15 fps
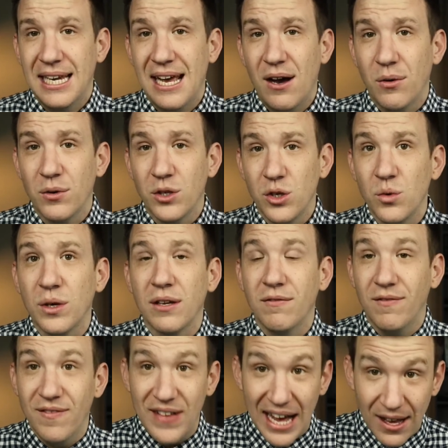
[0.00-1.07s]
Now, you
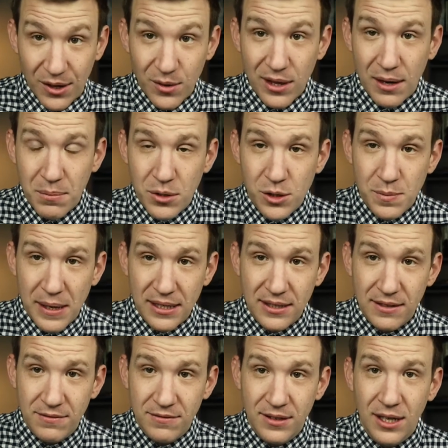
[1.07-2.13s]
can value that
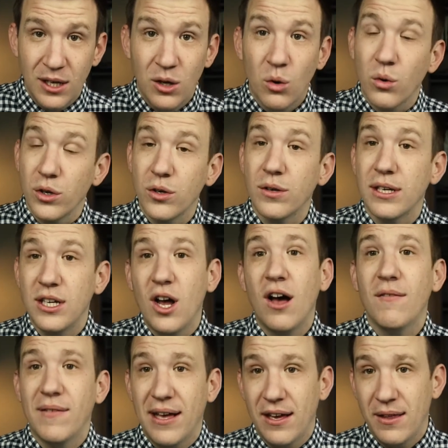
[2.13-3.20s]
perspective or you can
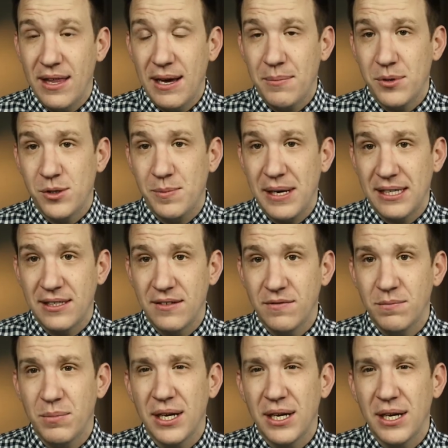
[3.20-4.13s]
not value that perspective,